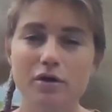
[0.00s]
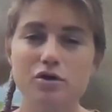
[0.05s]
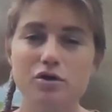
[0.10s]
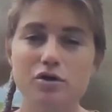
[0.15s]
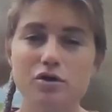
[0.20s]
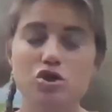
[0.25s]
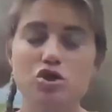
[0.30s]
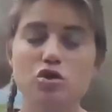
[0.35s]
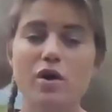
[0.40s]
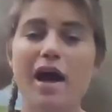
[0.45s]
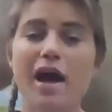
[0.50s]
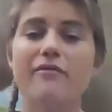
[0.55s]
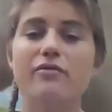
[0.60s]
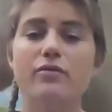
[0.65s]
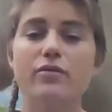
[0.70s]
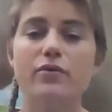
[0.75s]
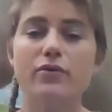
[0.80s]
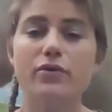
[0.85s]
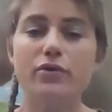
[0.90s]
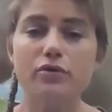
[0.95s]
travel
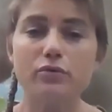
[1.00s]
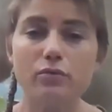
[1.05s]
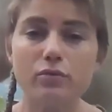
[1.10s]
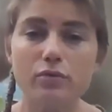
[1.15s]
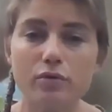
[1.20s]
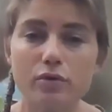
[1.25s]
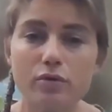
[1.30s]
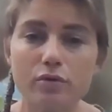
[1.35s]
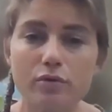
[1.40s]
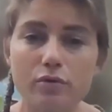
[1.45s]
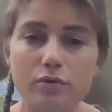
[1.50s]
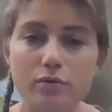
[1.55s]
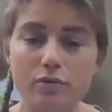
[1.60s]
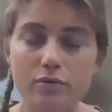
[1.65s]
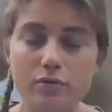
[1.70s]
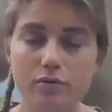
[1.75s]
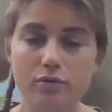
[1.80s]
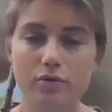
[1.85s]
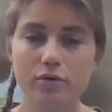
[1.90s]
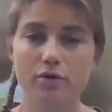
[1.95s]
through
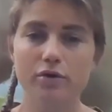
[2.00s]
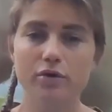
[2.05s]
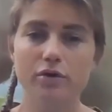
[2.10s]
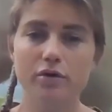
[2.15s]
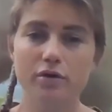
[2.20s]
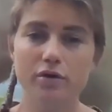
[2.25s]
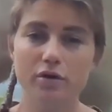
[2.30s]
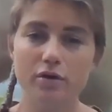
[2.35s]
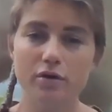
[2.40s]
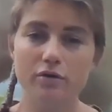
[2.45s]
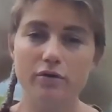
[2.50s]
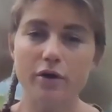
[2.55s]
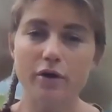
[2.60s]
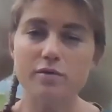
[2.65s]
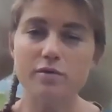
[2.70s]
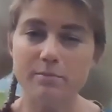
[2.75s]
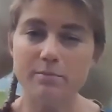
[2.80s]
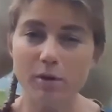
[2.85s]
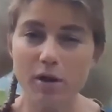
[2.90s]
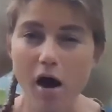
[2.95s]

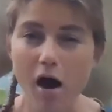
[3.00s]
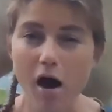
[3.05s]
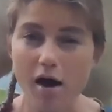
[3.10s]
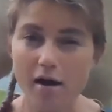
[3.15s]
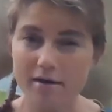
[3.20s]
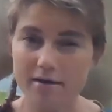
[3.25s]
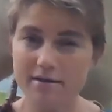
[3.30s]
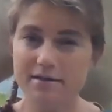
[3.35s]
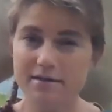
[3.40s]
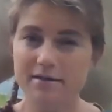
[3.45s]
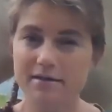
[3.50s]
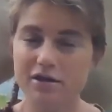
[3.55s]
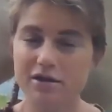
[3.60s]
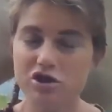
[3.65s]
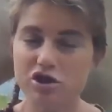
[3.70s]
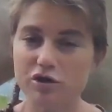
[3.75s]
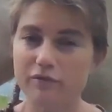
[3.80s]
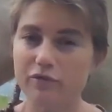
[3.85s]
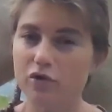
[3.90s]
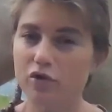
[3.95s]
those blocks
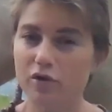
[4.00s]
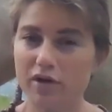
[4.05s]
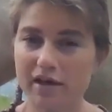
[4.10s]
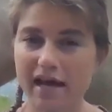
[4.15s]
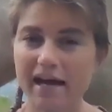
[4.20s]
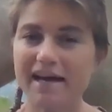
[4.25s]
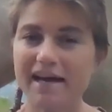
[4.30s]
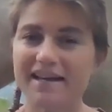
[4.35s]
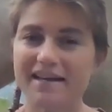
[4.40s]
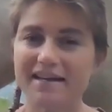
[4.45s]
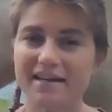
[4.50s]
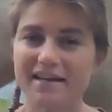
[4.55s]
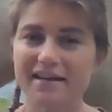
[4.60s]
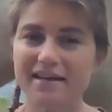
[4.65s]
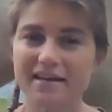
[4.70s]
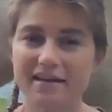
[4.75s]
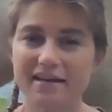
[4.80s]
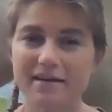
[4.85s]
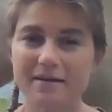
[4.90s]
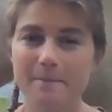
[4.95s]
that you've created
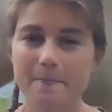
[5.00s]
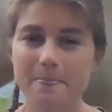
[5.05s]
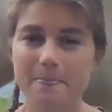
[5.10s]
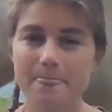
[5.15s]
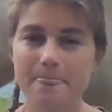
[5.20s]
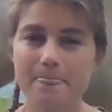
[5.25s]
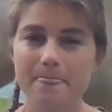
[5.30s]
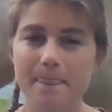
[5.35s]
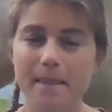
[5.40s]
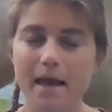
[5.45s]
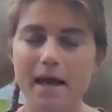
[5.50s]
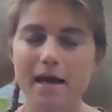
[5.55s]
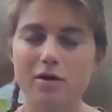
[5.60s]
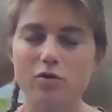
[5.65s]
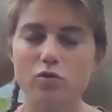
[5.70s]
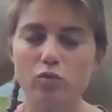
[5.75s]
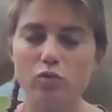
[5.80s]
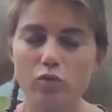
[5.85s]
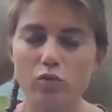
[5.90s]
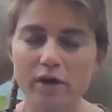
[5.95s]

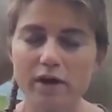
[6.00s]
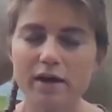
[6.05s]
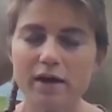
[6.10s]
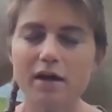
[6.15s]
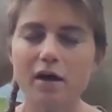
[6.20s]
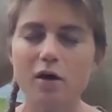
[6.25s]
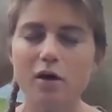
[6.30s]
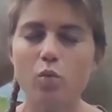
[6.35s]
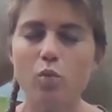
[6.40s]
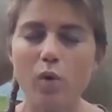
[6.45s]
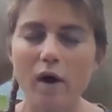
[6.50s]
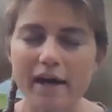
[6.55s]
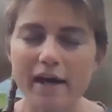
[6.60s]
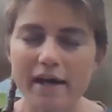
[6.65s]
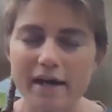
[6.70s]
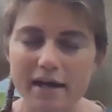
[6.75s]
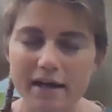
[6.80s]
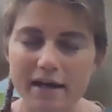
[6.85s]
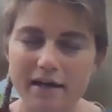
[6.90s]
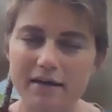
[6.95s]
and
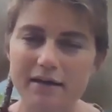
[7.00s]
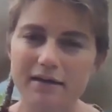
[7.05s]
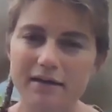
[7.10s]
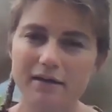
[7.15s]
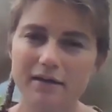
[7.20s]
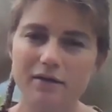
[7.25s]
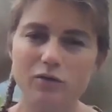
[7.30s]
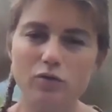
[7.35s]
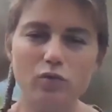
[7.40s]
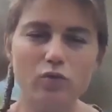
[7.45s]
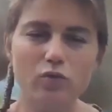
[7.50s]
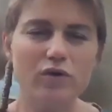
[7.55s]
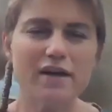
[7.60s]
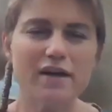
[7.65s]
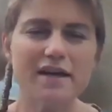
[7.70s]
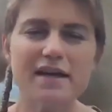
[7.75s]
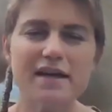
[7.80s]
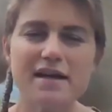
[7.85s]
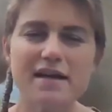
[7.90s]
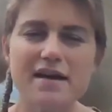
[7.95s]
reawaken,
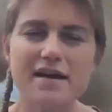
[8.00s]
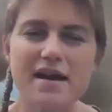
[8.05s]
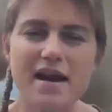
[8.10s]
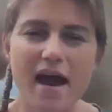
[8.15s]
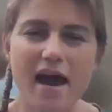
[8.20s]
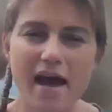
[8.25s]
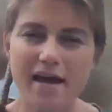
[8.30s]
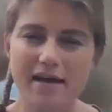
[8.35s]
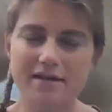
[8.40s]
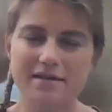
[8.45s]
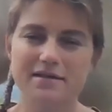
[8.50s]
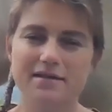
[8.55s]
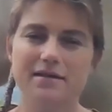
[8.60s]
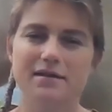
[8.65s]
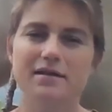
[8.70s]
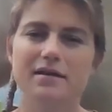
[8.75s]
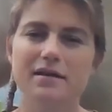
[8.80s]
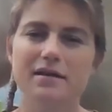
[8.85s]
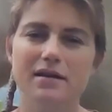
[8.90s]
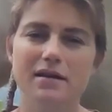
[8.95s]
reconnect
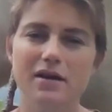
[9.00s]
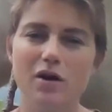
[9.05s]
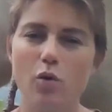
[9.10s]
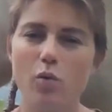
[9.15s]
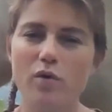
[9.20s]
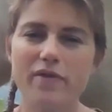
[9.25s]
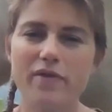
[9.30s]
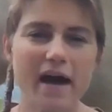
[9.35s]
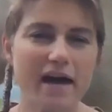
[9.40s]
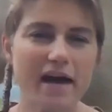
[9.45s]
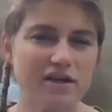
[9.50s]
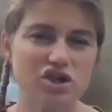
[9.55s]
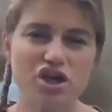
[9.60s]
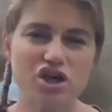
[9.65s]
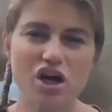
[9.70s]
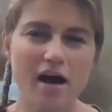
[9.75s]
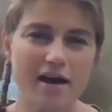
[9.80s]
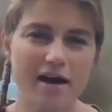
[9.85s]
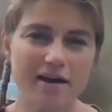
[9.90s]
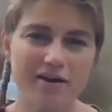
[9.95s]
with that
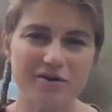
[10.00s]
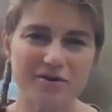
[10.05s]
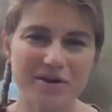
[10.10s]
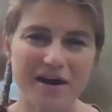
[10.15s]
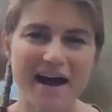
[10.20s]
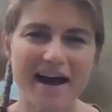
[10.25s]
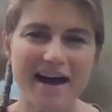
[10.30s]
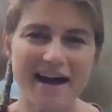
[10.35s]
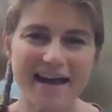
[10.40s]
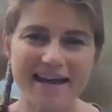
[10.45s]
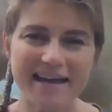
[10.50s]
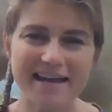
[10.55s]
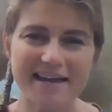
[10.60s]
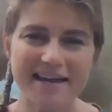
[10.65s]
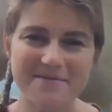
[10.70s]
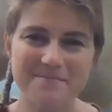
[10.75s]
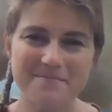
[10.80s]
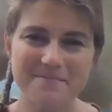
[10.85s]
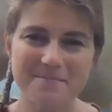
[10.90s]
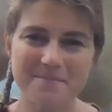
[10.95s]
child I
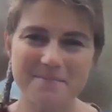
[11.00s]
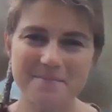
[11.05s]
am.